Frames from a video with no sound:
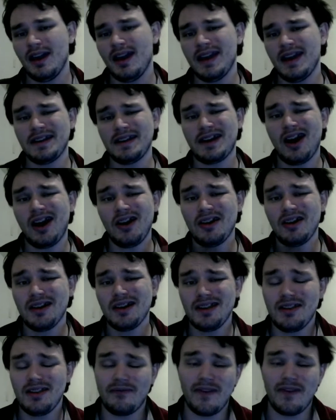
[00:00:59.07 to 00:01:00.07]

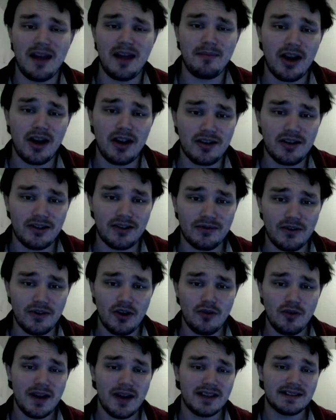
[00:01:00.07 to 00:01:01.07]
Hikari, the vampire of the
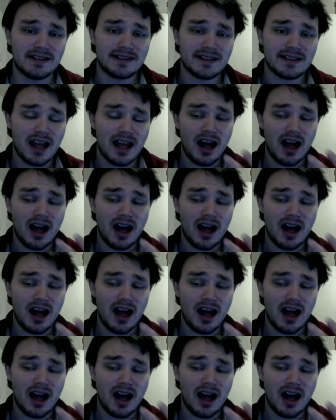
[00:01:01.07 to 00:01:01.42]
group, ends